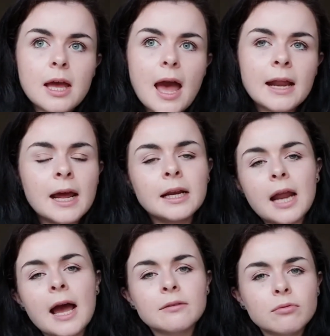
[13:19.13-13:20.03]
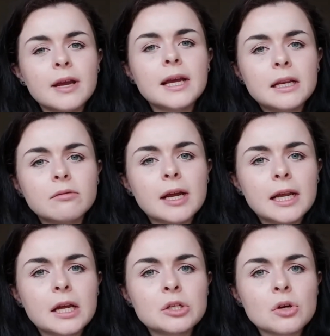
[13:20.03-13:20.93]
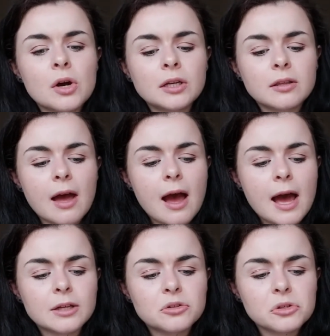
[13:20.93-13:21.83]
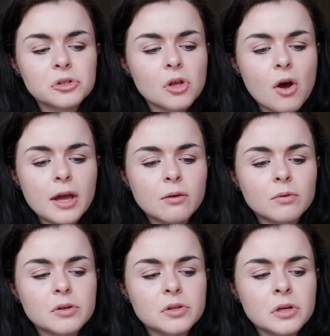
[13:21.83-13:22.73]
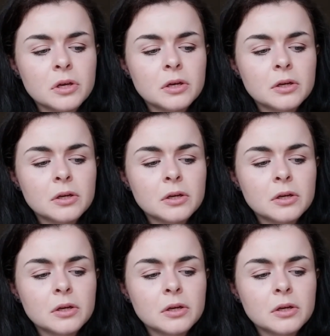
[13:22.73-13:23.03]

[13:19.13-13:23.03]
And I really enjoyed that. I just thought it was,